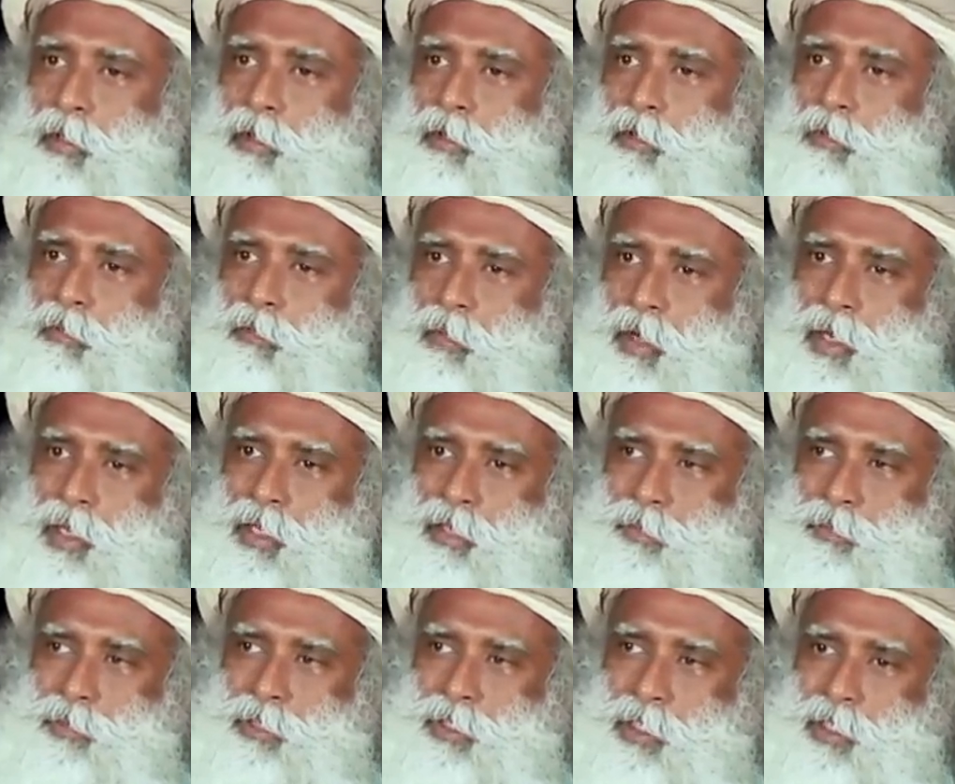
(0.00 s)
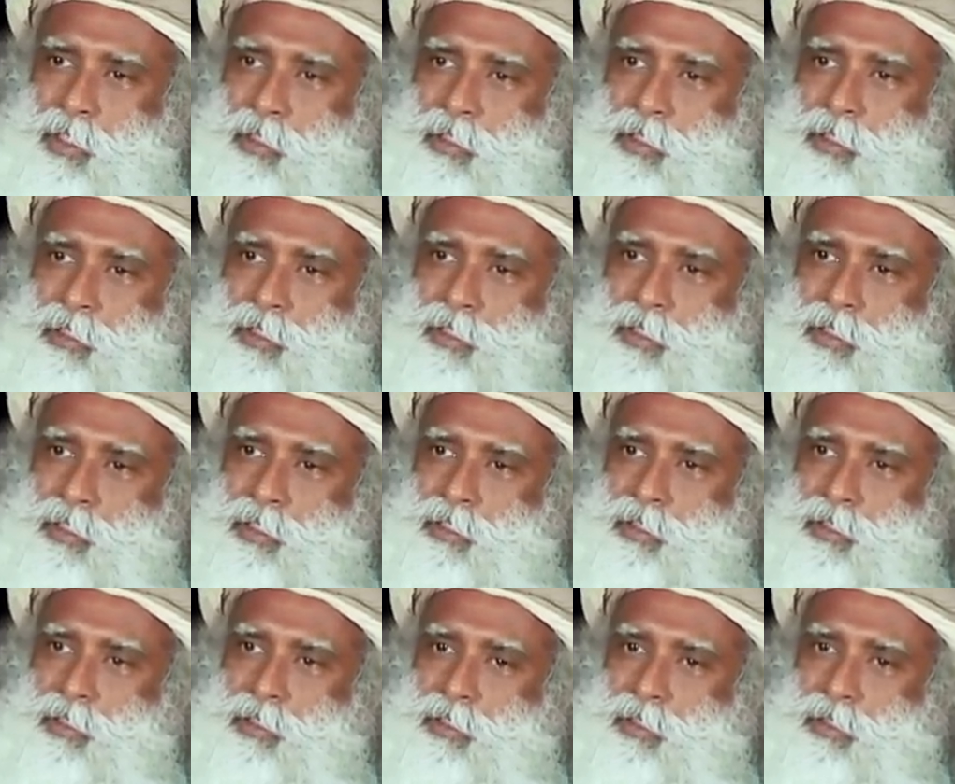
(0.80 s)
Why I'm saying this
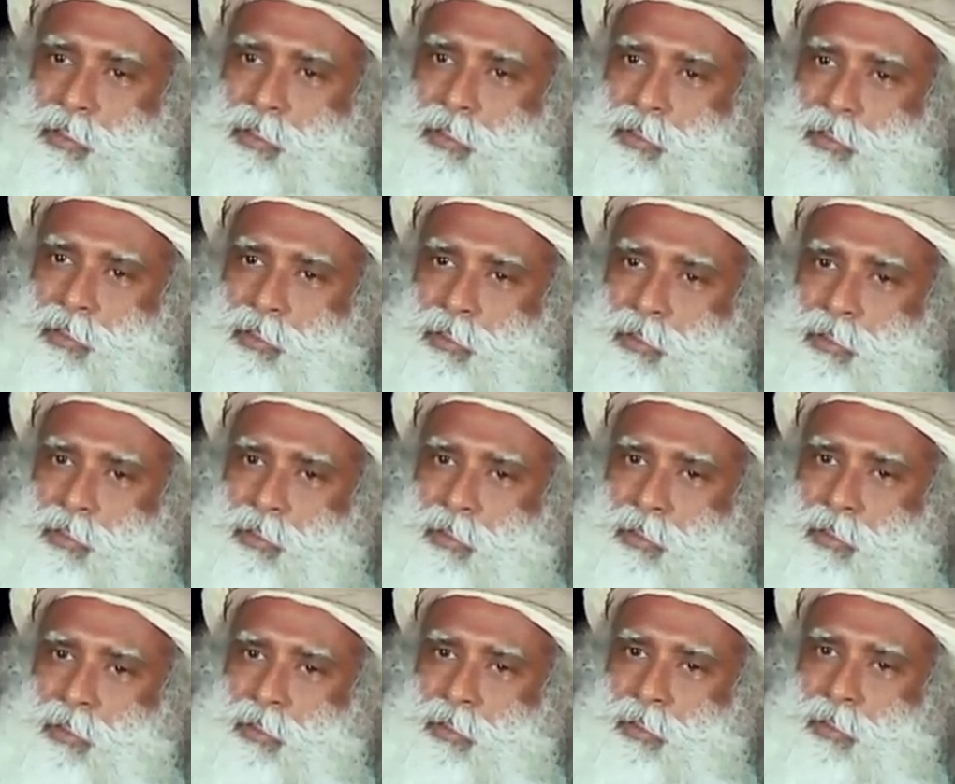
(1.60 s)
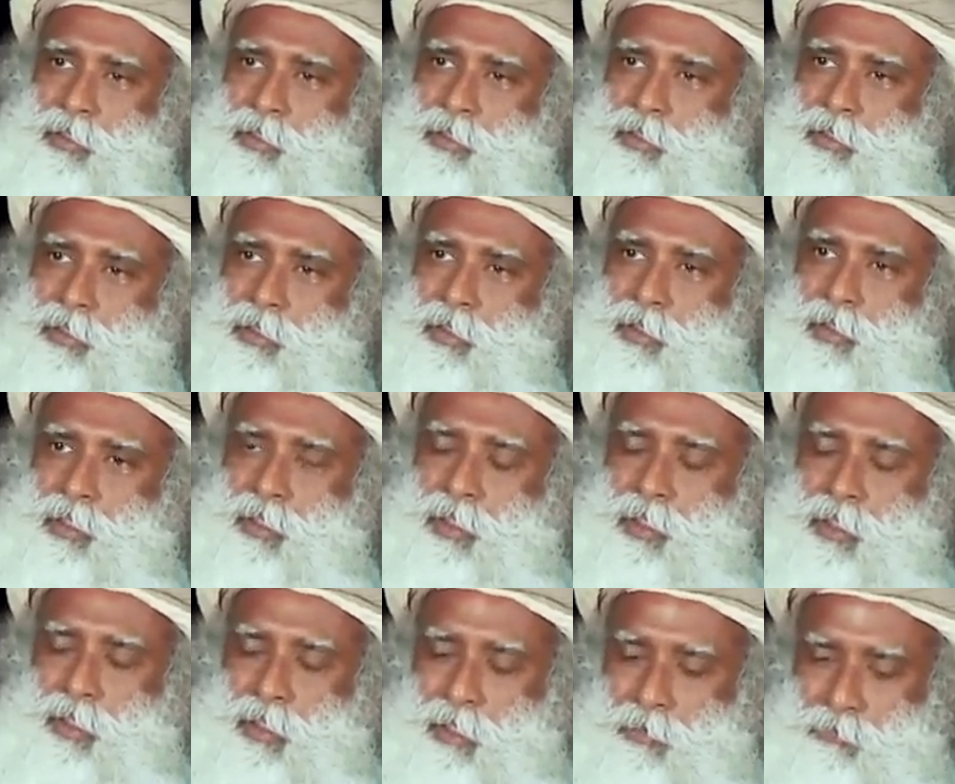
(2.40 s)
is,
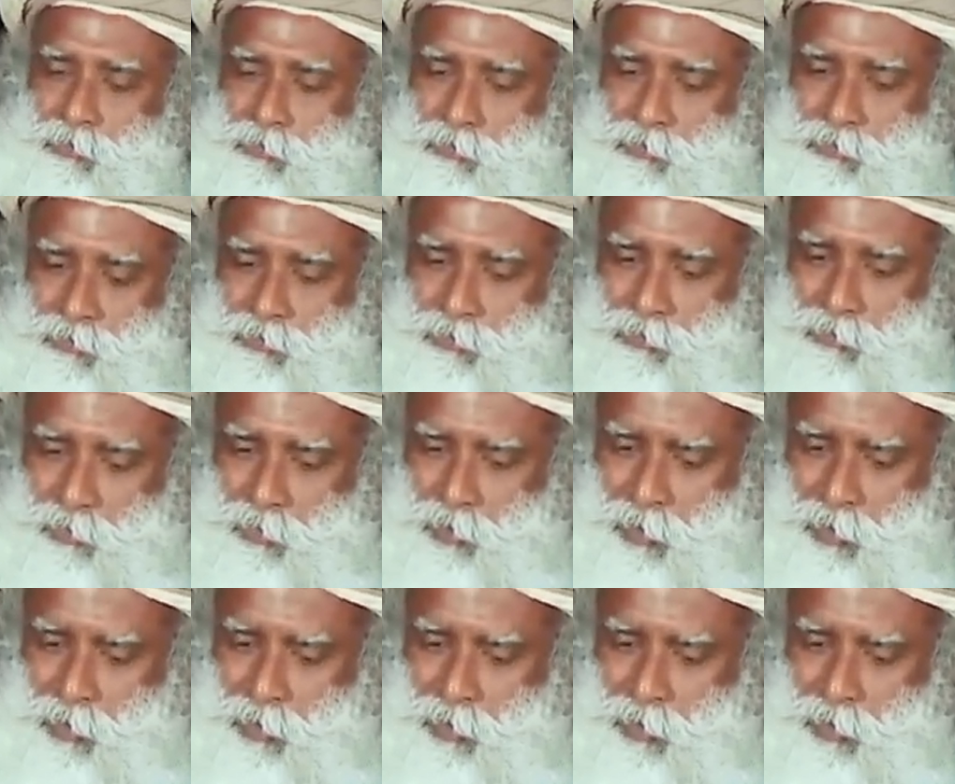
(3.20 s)
if